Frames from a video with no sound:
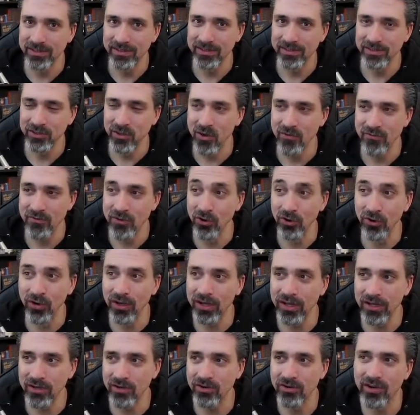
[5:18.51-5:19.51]
So if you're
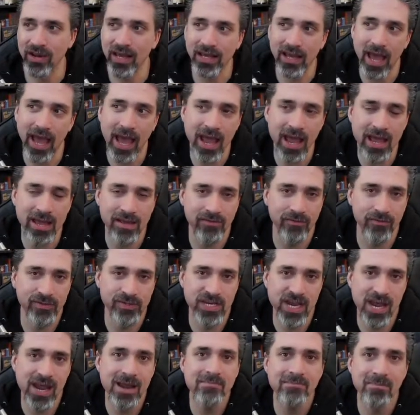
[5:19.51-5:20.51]
looking, you're like, hey, for
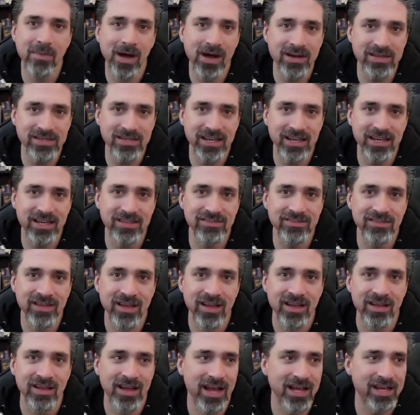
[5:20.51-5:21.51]
$10,
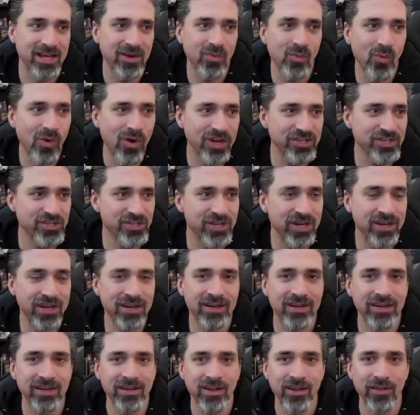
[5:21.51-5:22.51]
I can watch
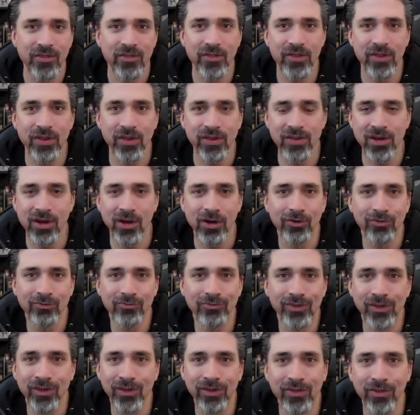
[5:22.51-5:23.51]
the
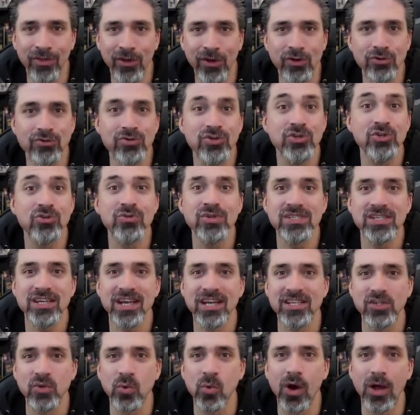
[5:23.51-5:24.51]
new
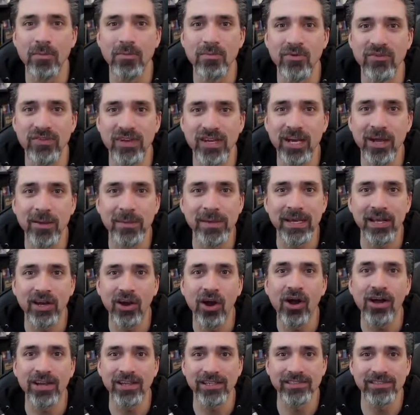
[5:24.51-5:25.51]
Suicide Squad movie coming in
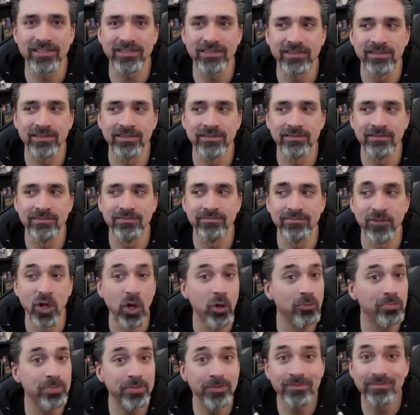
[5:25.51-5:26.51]
August.
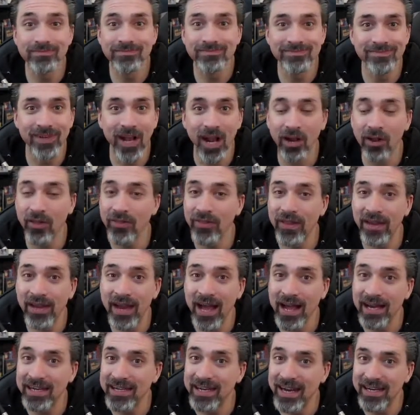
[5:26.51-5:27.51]
Nope, not on the
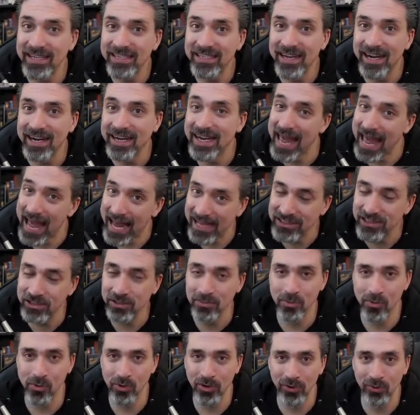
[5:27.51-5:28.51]
$9.99 ad
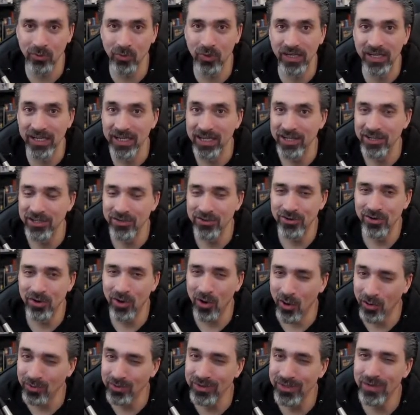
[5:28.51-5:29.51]
supported one. You can
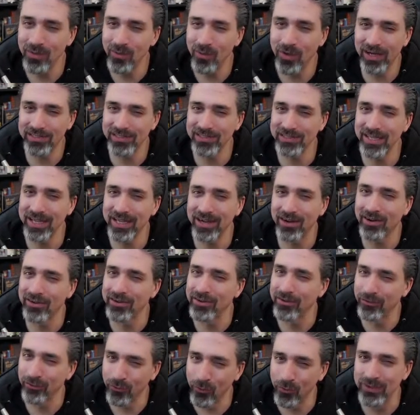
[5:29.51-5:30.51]
only watch that on
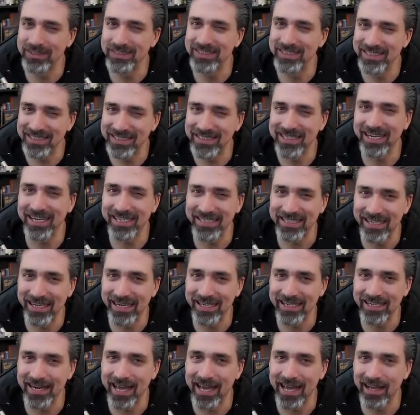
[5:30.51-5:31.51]
the
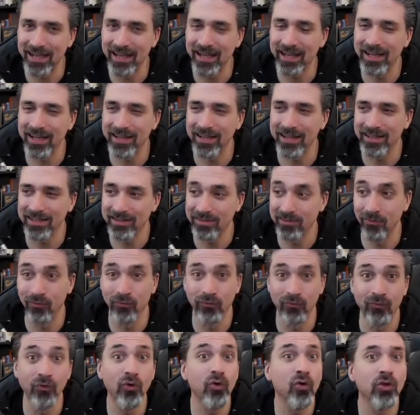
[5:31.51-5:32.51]
$14.99
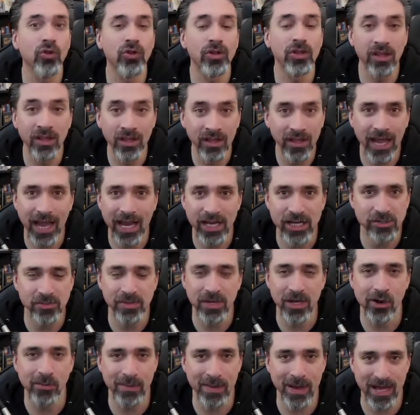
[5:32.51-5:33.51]
full
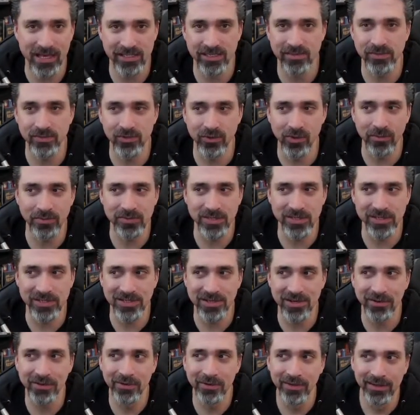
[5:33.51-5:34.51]
HBO Max subscription.
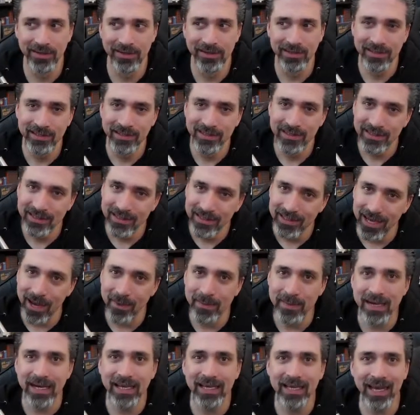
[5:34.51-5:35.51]
So, I
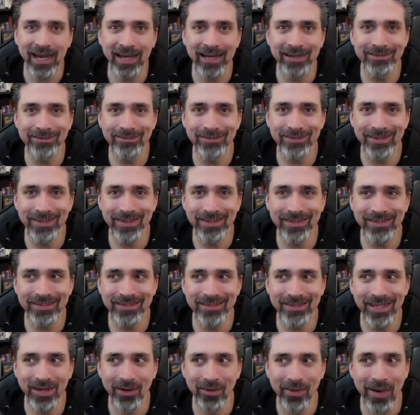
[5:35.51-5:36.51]
mean, it kind of
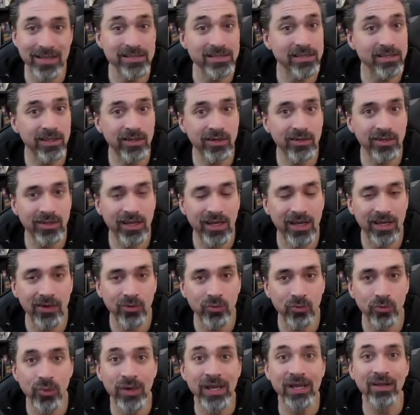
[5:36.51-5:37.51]
adds a little
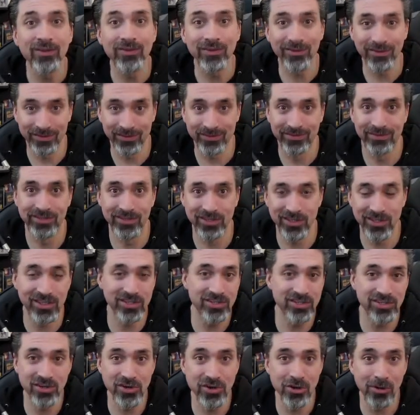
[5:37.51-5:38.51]
wrinkle
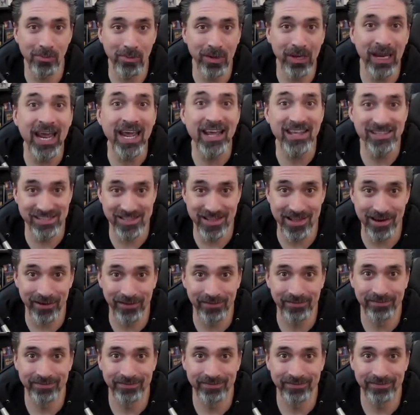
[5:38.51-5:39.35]
to your plans there.